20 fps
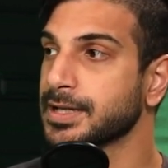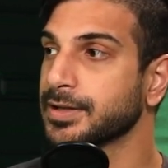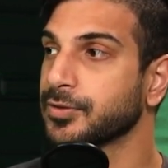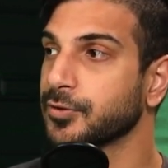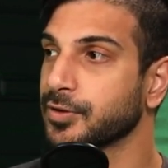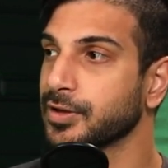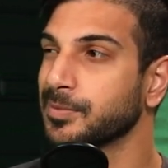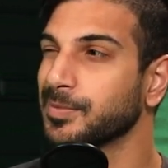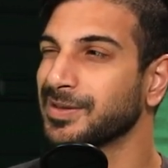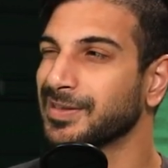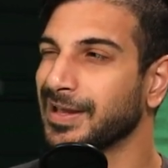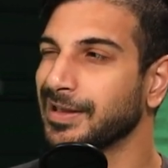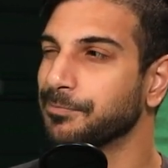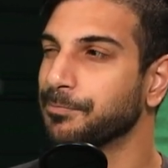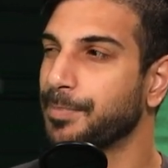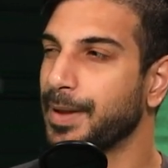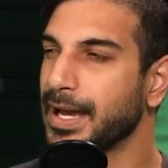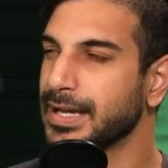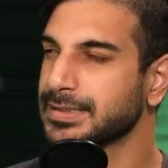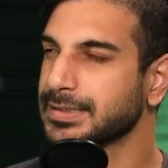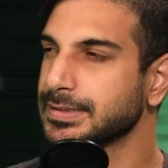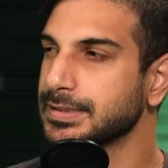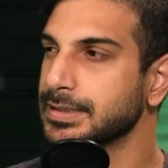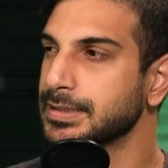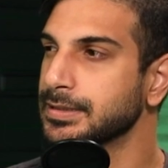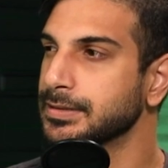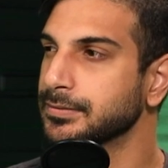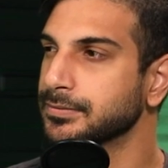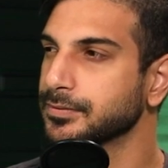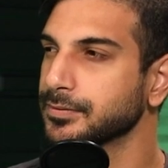Like they're gonna be that
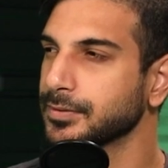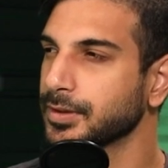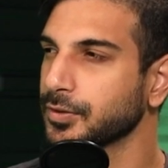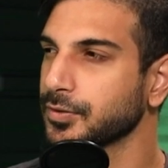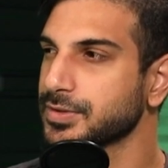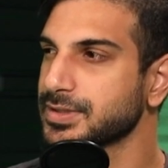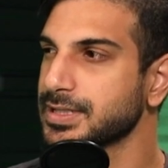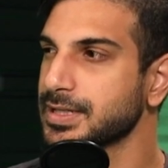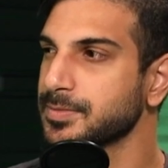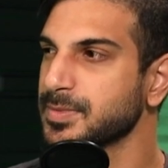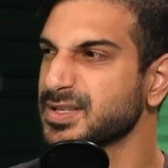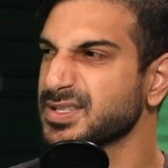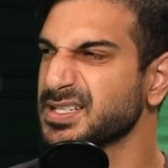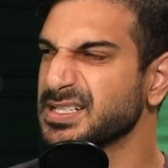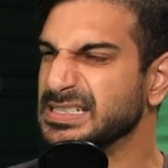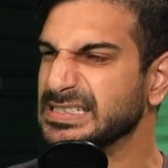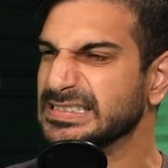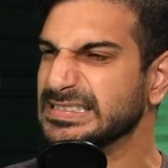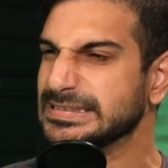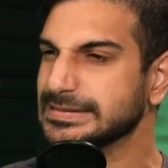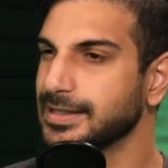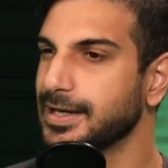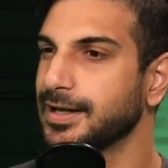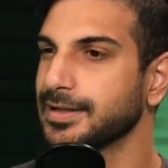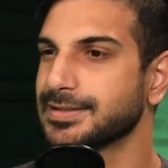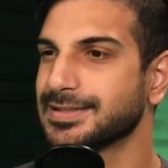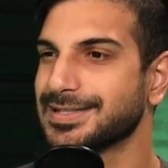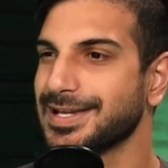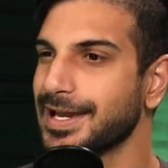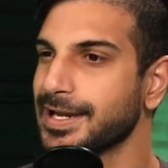pesky little team that's like, oh,
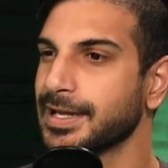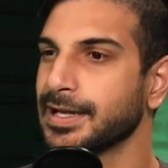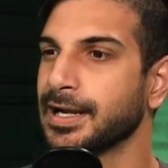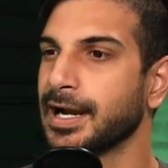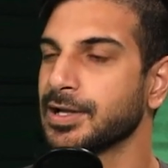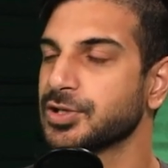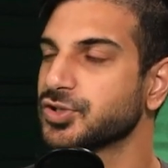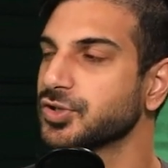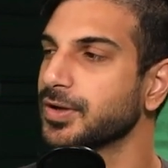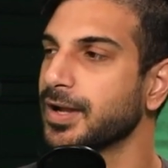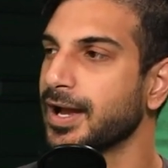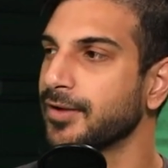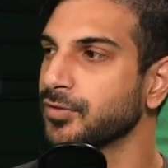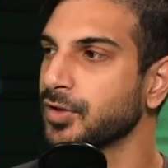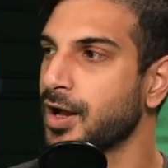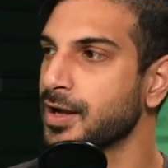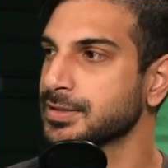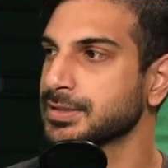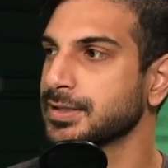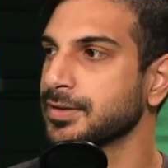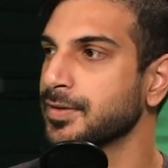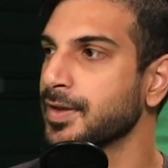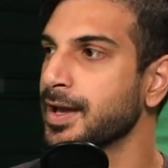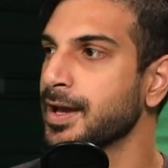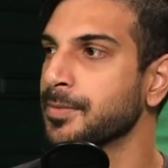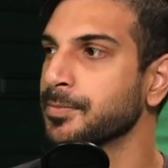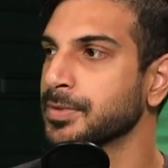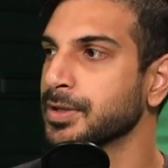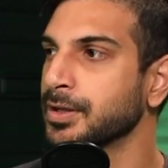dang it, I shouldn't have lost to them.